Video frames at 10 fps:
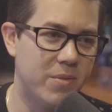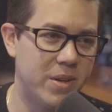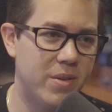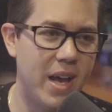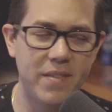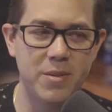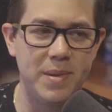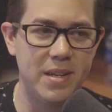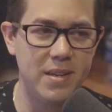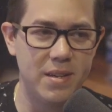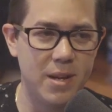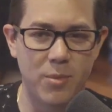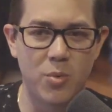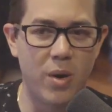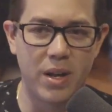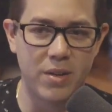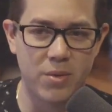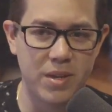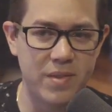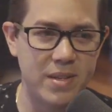don't have to be number 1
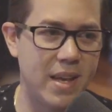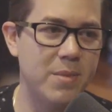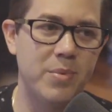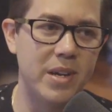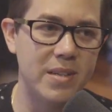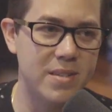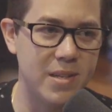or even 10th place.